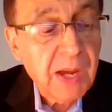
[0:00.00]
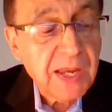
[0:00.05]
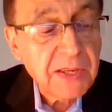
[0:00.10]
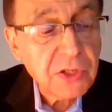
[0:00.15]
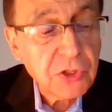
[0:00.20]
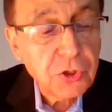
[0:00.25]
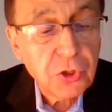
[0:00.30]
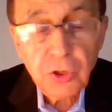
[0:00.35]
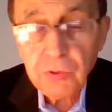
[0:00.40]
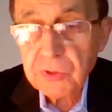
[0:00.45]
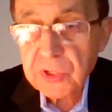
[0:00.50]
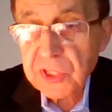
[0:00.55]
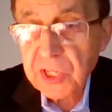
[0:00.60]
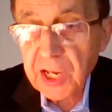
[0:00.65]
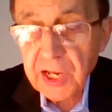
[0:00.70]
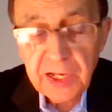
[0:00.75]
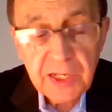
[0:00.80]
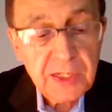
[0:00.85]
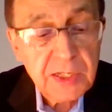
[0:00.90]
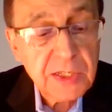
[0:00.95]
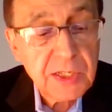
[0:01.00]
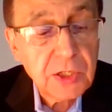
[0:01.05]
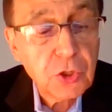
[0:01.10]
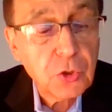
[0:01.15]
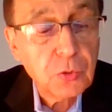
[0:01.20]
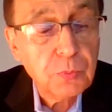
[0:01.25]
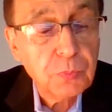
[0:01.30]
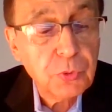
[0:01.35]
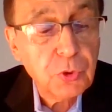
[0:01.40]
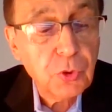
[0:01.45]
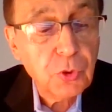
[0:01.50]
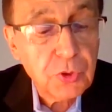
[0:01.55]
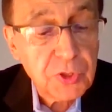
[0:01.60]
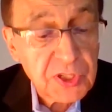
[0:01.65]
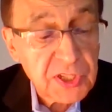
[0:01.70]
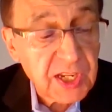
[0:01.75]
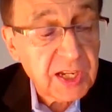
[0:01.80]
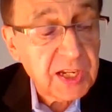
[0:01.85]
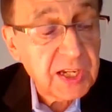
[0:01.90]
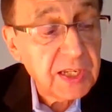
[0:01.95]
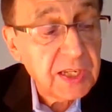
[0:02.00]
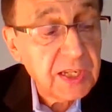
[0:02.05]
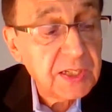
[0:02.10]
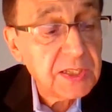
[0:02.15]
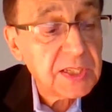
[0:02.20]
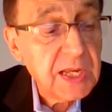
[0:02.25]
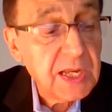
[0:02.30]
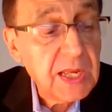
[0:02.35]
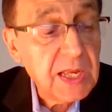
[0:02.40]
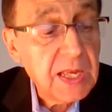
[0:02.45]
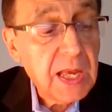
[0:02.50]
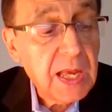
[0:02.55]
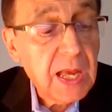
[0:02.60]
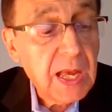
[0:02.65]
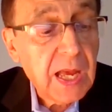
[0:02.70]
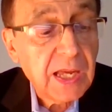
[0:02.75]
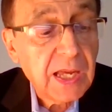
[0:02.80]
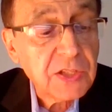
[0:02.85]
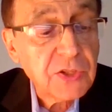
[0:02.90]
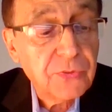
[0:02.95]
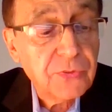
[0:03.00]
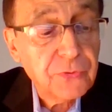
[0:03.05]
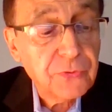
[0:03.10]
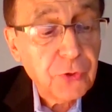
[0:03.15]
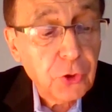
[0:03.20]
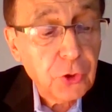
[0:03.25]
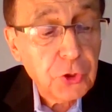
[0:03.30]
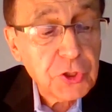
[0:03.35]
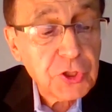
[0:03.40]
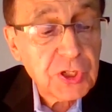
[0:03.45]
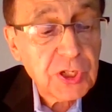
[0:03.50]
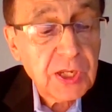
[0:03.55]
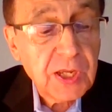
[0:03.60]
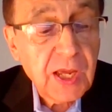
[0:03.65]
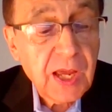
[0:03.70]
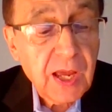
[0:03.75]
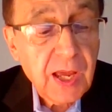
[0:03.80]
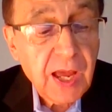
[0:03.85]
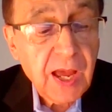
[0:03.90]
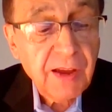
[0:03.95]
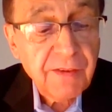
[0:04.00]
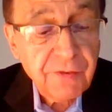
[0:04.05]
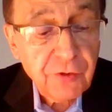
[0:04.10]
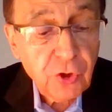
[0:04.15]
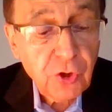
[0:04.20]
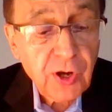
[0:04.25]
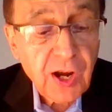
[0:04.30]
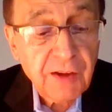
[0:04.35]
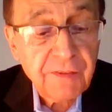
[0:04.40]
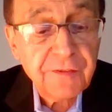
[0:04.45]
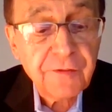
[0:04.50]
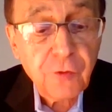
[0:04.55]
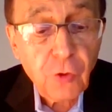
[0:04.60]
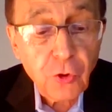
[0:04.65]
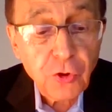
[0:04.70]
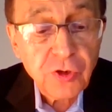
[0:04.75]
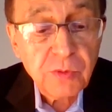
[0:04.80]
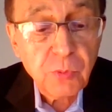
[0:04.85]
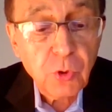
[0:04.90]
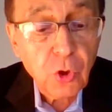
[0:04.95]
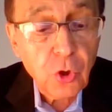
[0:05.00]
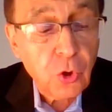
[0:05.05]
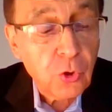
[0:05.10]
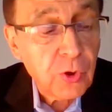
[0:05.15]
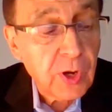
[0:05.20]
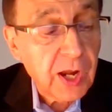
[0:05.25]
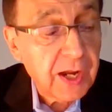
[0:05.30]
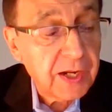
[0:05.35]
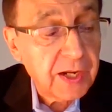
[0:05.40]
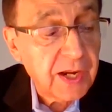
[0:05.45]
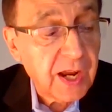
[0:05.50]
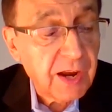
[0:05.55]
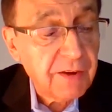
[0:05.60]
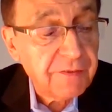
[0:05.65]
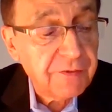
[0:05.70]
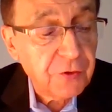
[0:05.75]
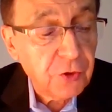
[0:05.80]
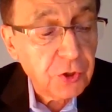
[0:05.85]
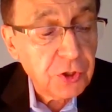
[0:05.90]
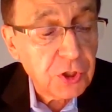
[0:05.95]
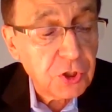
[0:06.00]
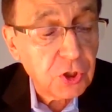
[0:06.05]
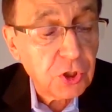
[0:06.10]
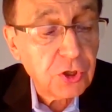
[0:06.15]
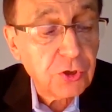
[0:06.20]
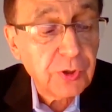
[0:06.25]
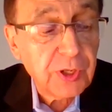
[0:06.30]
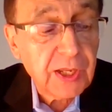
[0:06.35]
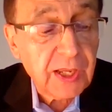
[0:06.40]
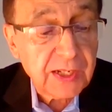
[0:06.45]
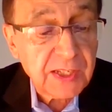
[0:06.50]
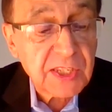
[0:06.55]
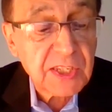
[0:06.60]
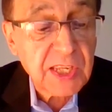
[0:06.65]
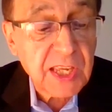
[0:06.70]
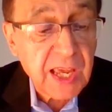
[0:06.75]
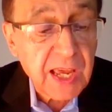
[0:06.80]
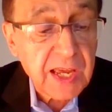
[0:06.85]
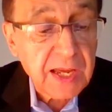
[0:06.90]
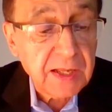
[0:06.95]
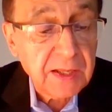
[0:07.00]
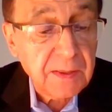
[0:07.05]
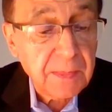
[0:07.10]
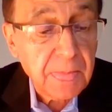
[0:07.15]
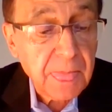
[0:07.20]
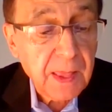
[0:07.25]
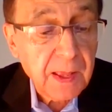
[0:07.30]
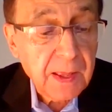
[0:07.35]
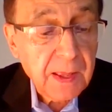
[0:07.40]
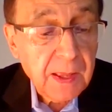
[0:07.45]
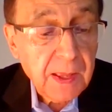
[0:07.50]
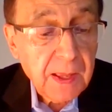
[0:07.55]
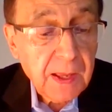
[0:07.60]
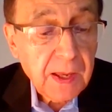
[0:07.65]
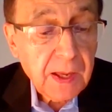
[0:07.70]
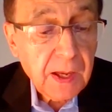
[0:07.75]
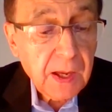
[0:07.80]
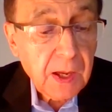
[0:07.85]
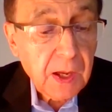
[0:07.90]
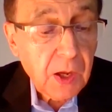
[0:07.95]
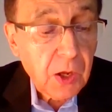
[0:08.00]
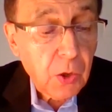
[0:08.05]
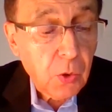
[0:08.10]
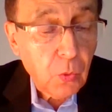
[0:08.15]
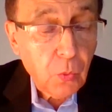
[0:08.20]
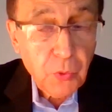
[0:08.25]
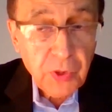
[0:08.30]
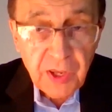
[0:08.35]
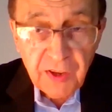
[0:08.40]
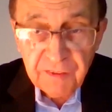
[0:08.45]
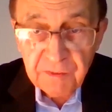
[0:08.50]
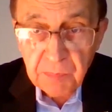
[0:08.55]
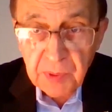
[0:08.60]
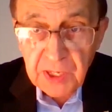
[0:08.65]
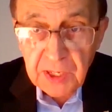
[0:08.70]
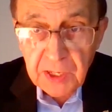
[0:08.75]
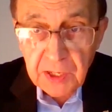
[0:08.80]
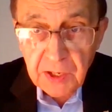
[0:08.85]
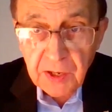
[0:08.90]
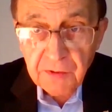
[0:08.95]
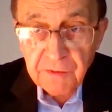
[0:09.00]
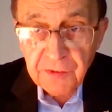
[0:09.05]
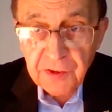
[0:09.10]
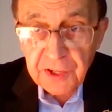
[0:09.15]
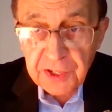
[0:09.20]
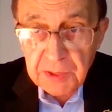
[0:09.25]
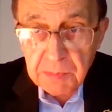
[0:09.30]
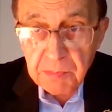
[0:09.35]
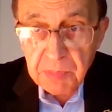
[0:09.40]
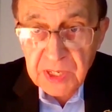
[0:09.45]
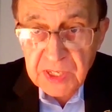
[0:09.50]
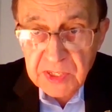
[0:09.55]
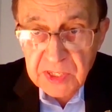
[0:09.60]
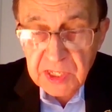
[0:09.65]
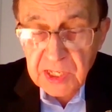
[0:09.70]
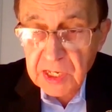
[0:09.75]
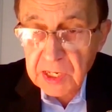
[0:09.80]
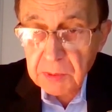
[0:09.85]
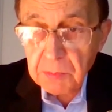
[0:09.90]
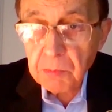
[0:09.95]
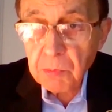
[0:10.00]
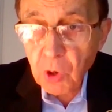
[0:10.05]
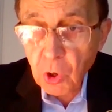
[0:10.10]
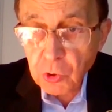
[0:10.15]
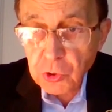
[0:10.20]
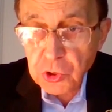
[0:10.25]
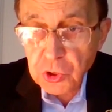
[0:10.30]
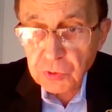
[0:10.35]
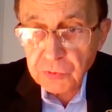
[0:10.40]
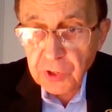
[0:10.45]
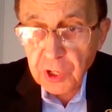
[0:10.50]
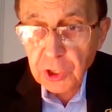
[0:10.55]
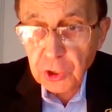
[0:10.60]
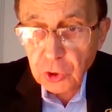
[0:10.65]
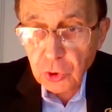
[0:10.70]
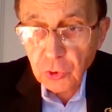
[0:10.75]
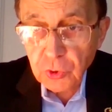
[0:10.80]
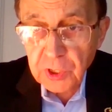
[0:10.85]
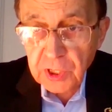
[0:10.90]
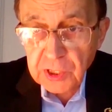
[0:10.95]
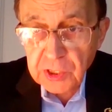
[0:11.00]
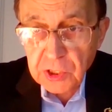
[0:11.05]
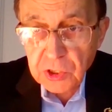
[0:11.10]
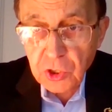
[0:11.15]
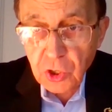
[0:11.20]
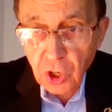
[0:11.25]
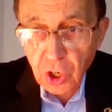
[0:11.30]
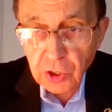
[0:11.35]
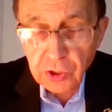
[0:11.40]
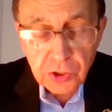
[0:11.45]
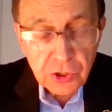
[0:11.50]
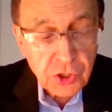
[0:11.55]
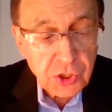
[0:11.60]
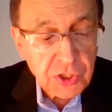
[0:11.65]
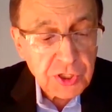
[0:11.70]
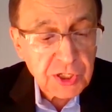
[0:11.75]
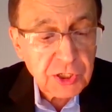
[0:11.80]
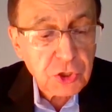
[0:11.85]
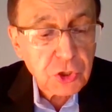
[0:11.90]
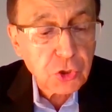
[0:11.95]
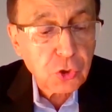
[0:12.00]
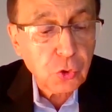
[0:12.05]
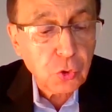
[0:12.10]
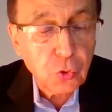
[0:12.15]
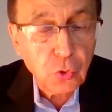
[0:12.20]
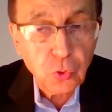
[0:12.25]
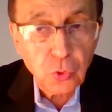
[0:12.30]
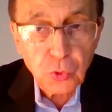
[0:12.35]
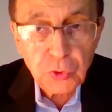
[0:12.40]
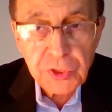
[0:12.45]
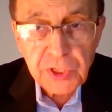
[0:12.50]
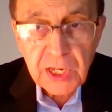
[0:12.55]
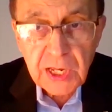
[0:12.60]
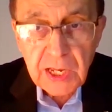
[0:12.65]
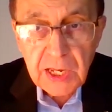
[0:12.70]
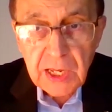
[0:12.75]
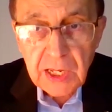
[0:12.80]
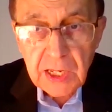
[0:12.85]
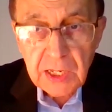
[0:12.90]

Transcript: Master of Science in Computer Science, as a first ever affordable online effort, degree at scale, we have been very busy in most of our units, colleges and schools,